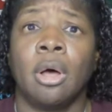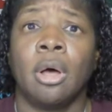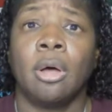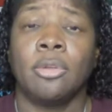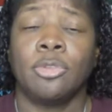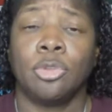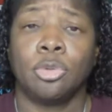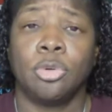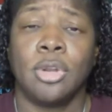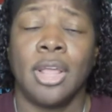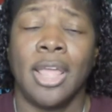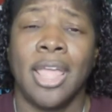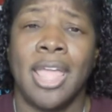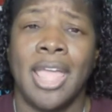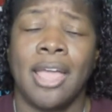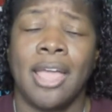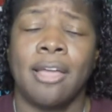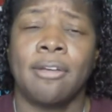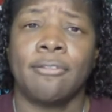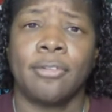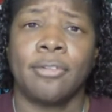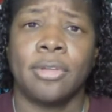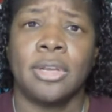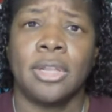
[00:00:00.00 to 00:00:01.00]
do they
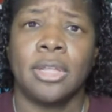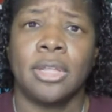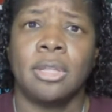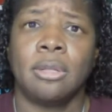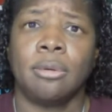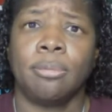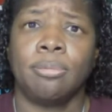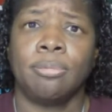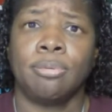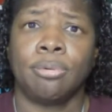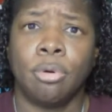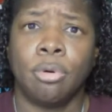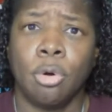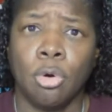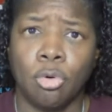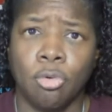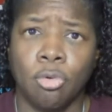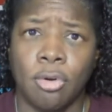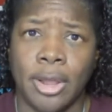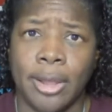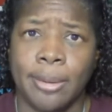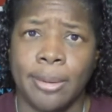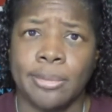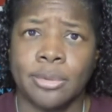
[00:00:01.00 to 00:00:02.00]
have any
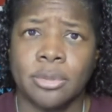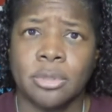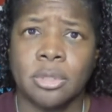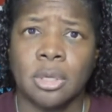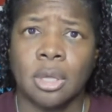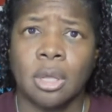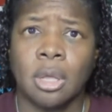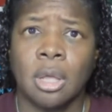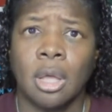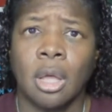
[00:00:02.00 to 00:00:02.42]
programs?